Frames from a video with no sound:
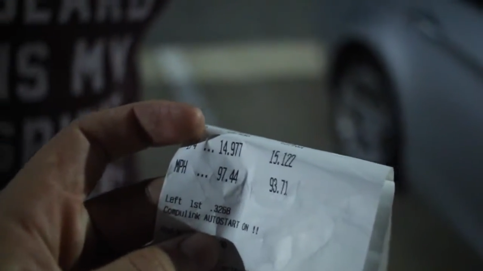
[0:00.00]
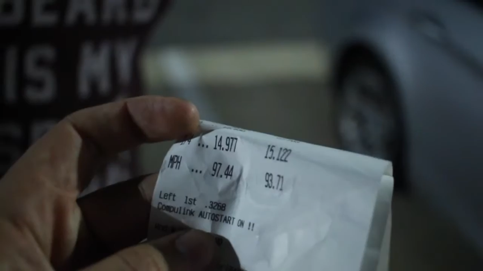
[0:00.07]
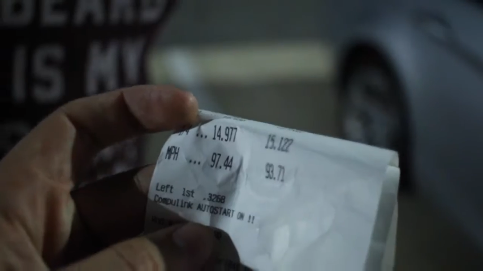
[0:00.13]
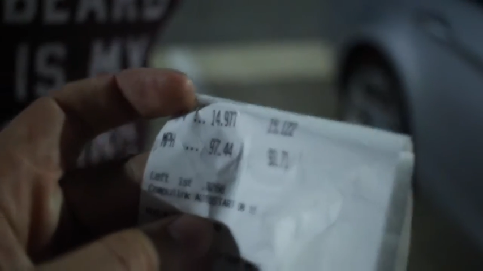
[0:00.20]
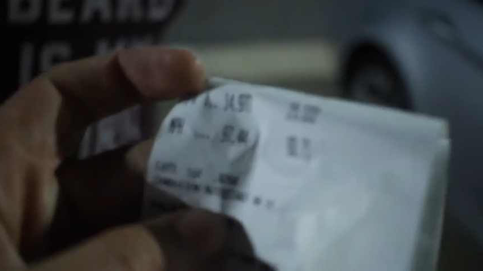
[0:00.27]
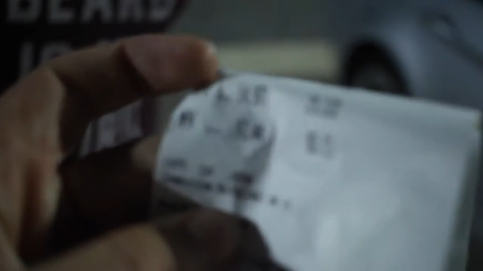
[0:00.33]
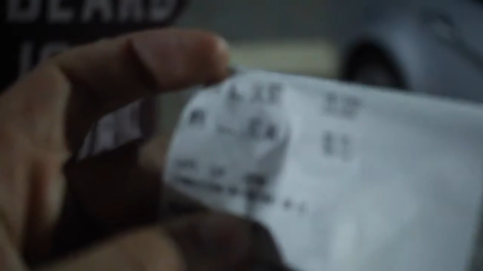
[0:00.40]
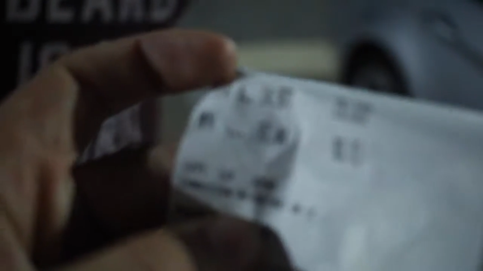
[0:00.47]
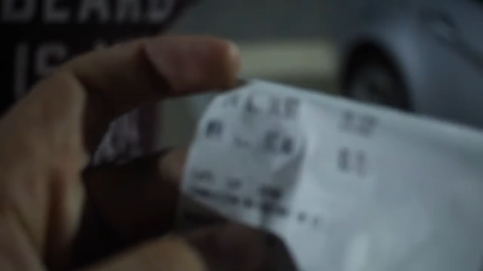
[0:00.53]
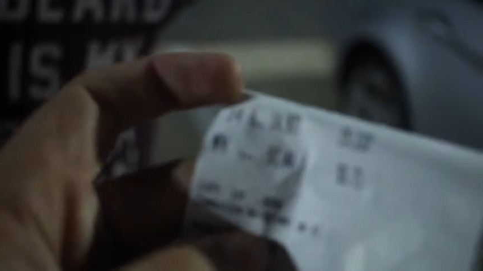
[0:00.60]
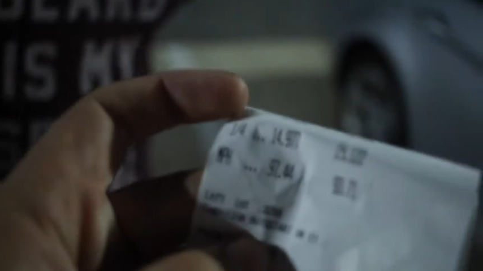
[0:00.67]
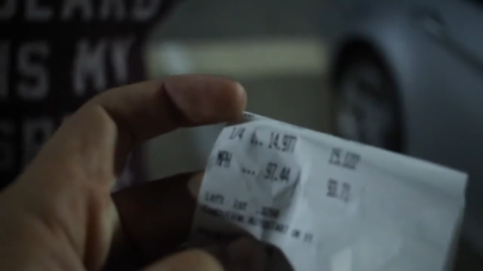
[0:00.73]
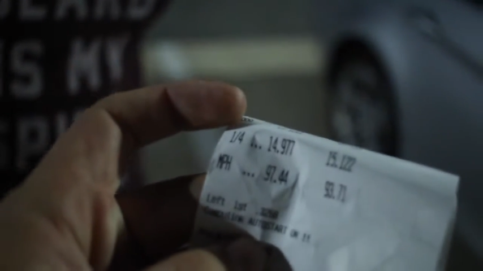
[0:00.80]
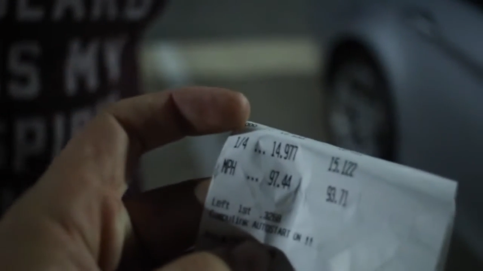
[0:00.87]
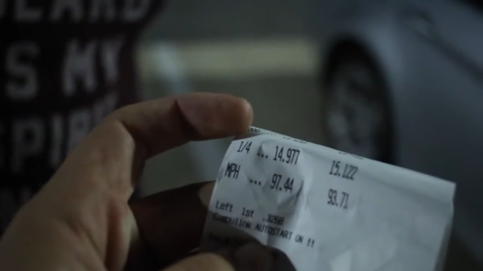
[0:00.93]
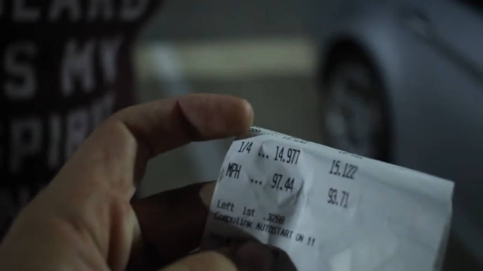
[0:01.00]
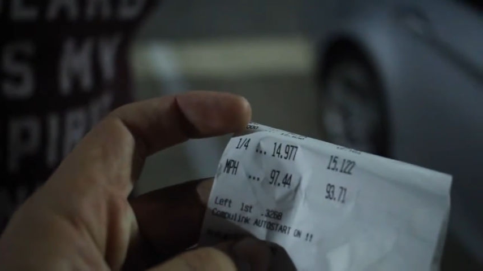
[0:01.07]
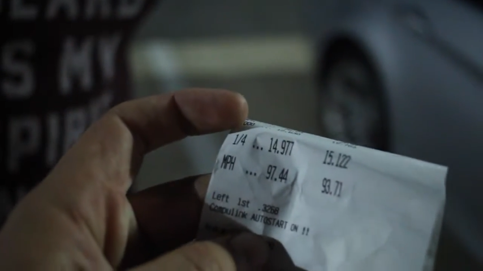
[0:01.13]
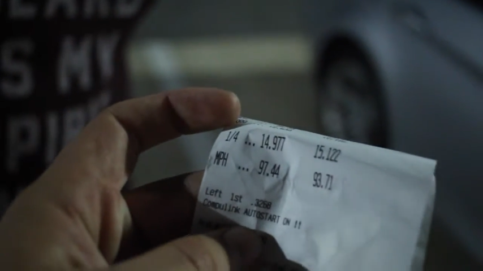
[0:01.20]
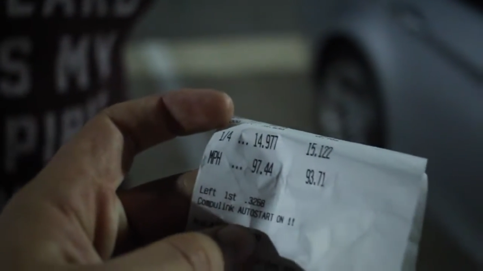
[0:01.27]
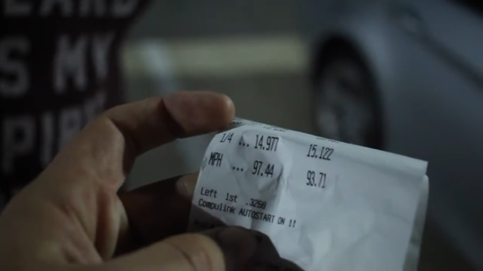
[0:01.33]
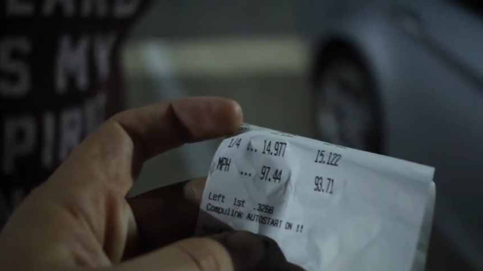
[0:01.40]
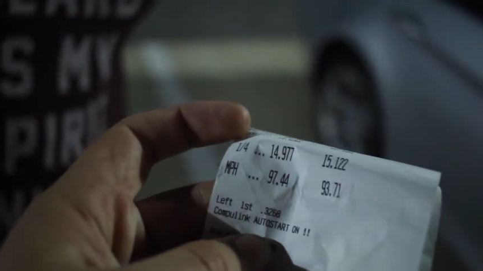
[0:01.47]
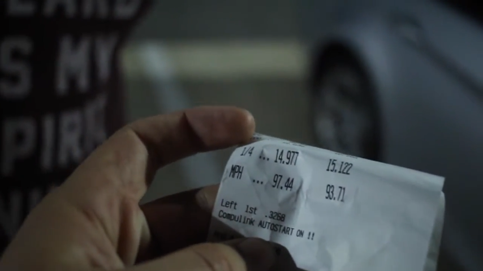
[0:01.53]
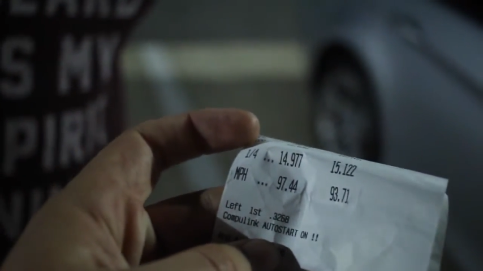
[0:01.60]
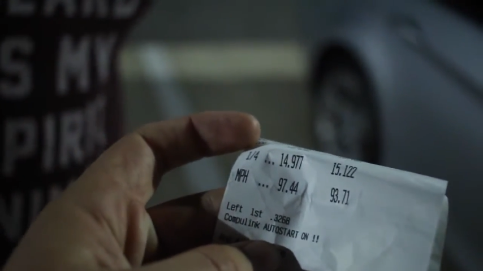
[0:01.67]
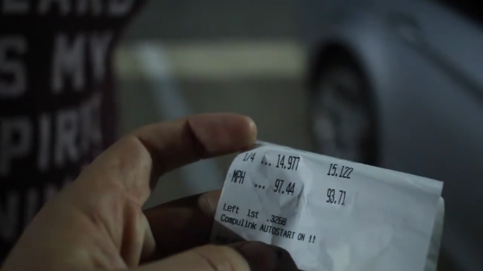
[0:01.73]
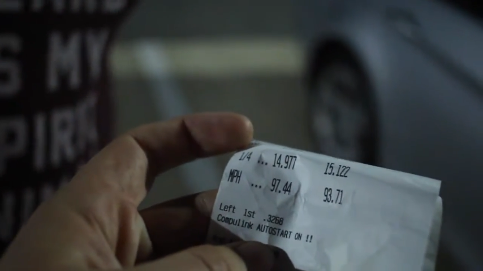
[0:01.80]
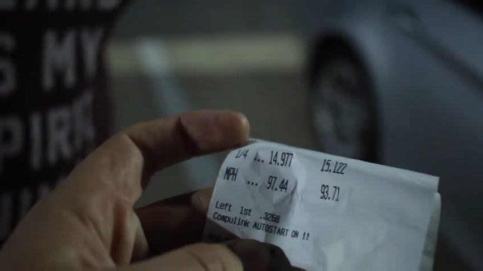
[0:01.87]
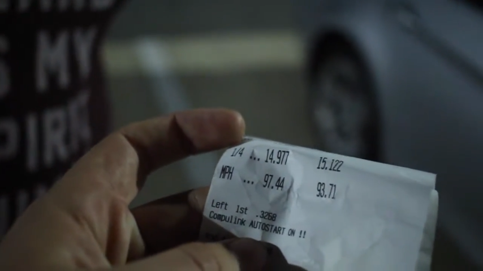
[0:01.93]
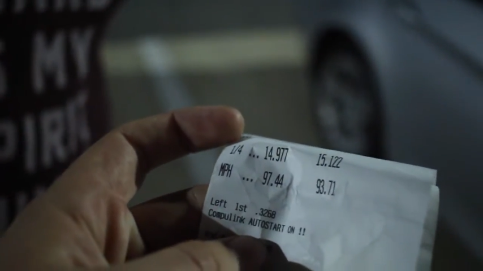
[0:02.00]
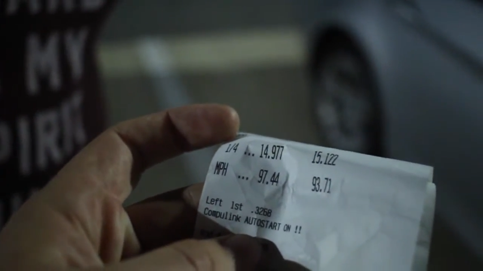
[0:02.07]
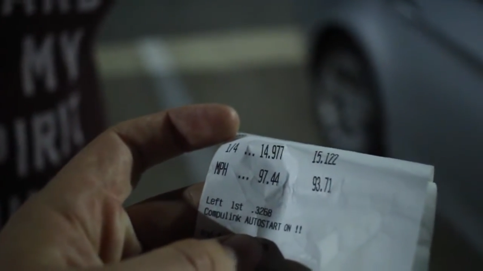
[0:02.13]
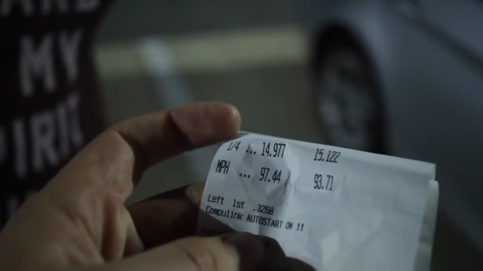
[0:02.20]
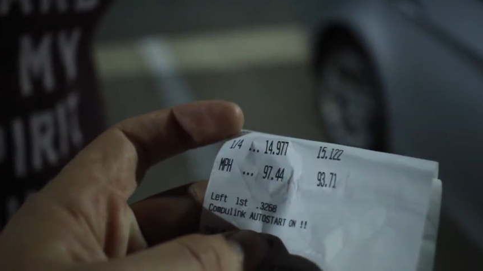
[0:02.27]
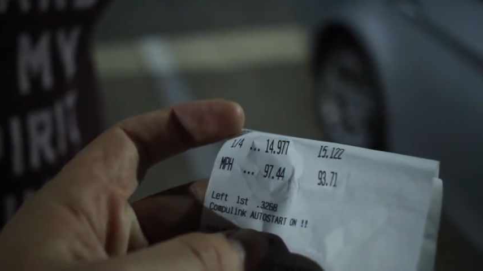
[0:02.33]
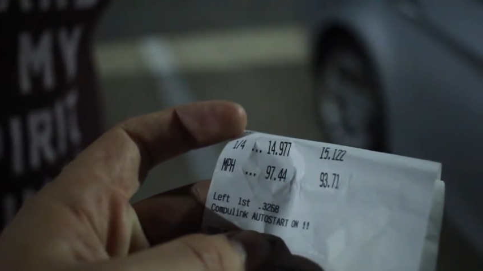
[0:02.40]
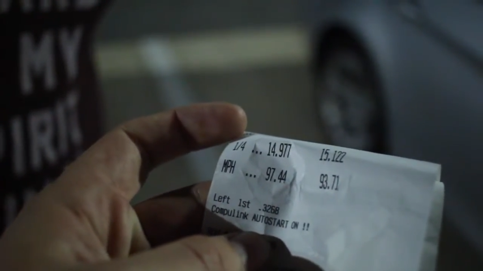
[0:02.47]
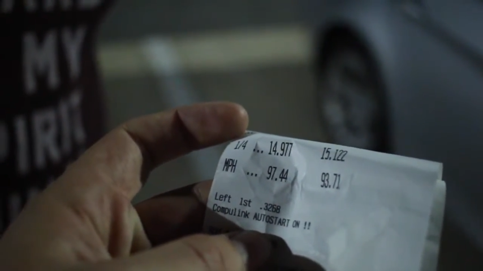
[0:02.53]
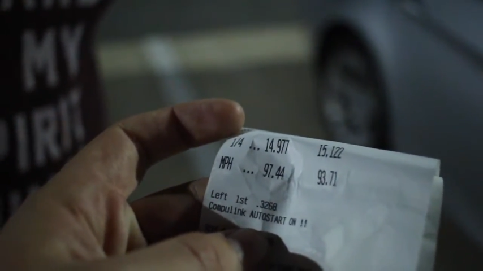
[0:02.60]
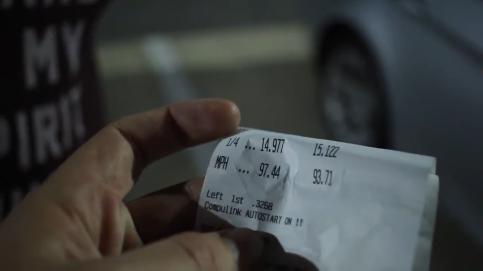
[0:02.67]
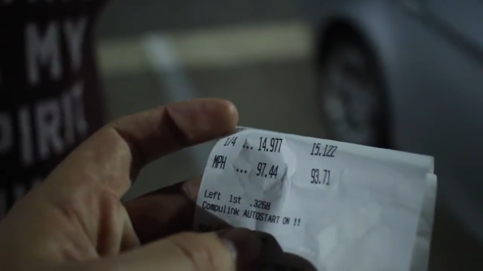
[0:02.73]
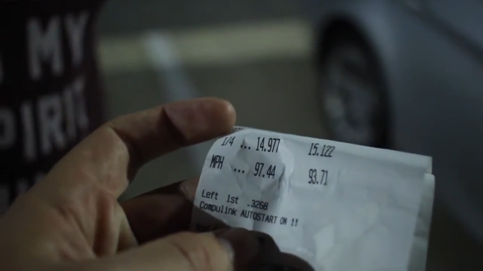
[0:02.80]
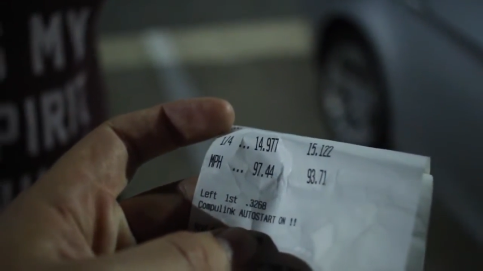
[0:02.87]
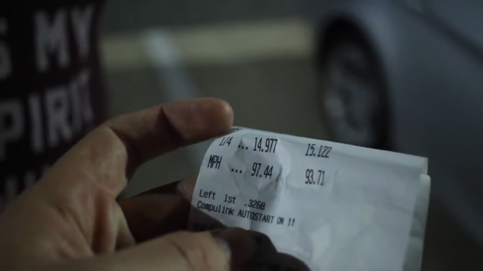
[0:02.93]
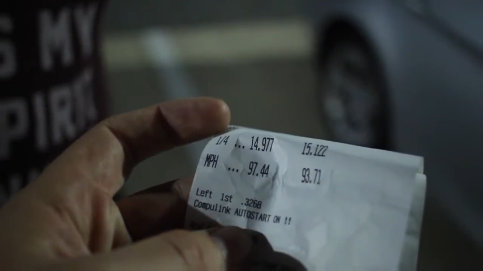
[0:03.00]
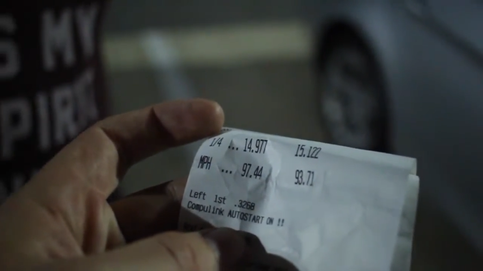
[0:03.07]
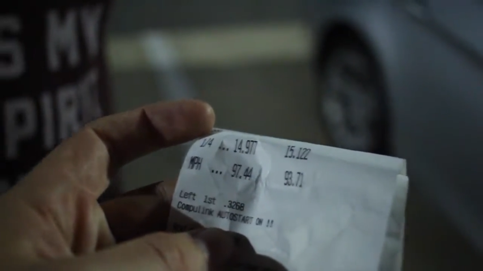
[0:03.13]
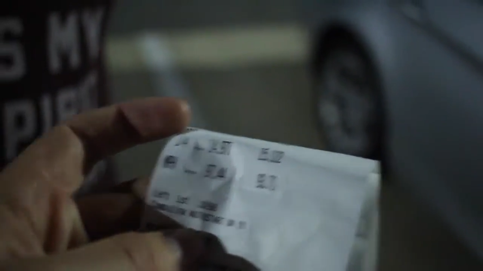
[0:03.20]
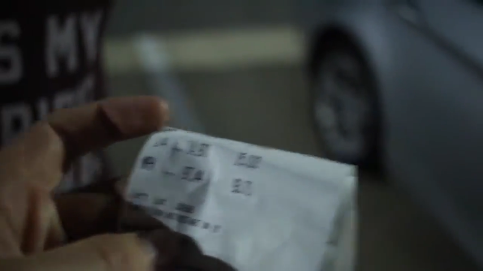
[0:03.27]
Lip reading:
Nobody's mouth can be seen.